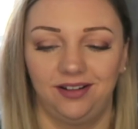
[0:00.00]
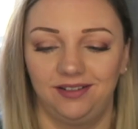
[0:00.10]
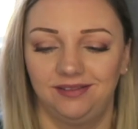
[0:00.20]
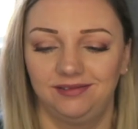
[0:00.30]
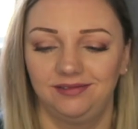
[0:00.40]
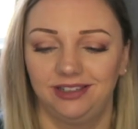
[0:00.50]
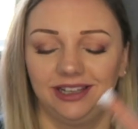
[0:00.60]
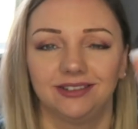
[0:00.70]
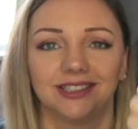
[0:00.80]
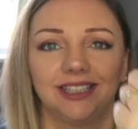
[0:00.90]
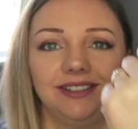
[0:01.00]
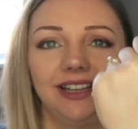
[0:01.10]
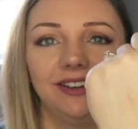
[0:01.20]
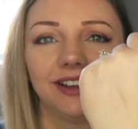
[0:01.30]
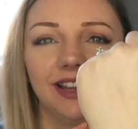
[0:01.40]
Oh, it looks so
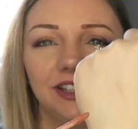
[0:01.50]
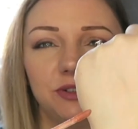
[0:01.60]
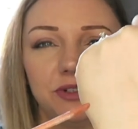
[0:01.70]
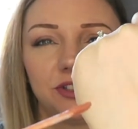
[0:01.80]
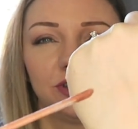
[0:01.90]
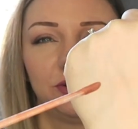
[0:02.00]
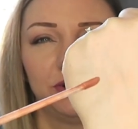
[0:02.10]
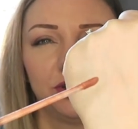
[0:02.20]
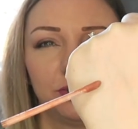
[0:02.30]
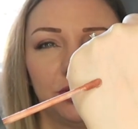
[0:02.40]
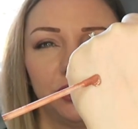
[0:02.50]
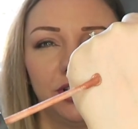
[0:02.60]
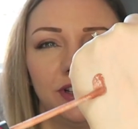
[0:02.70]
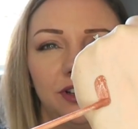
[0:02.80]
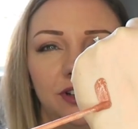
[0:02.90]
nice. Okay, should we just swatch
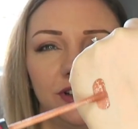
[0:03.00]
it?